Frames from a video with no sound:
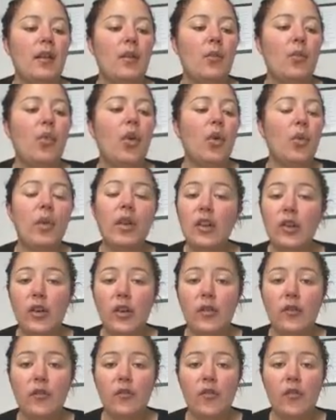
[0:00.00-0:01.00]
what we
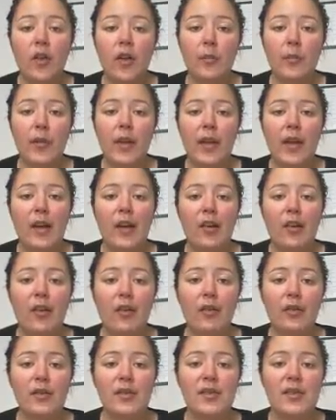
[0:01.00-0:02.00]
learn from
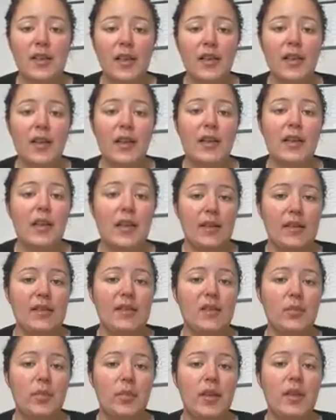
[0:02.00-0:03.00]
our Sunday
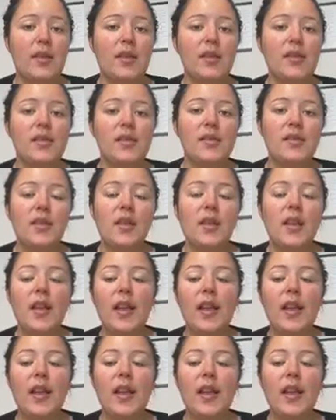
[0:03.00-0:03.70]
guest speakers